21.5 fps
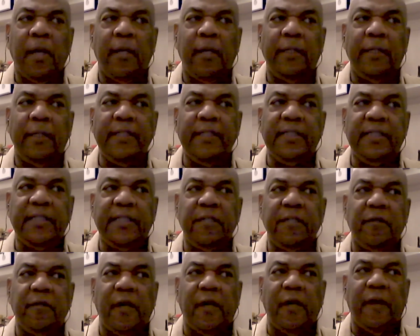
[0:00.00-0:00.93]

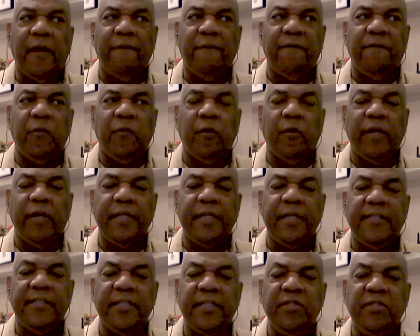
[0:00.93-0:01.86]
listed for
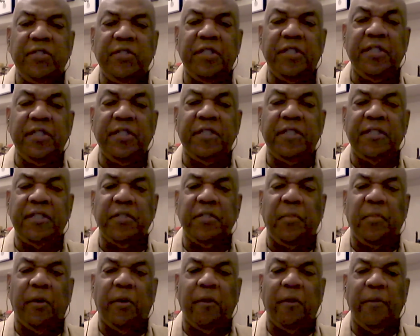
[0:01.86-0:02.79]
a senior citizens
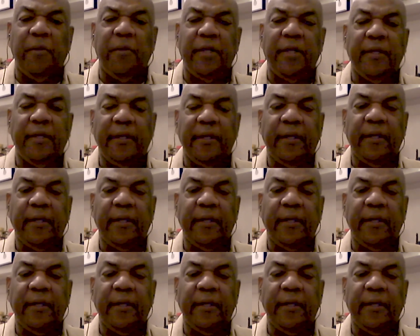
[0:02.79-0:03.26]
apartment.